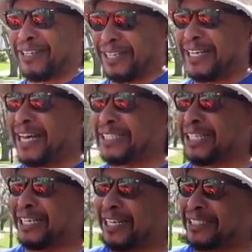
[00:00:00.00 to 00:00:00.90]
okay, you I, know, I,
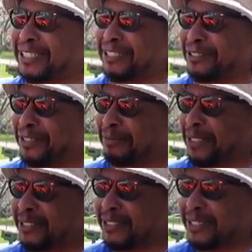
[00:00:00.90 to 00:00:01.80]
I yeah. said, um,
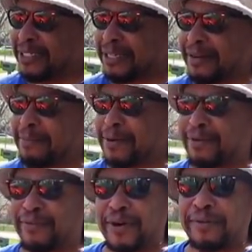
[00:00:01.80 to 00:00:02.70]
listen at that
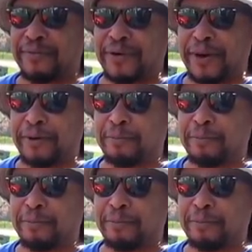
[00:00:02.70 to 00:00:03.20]
motherfucking fart.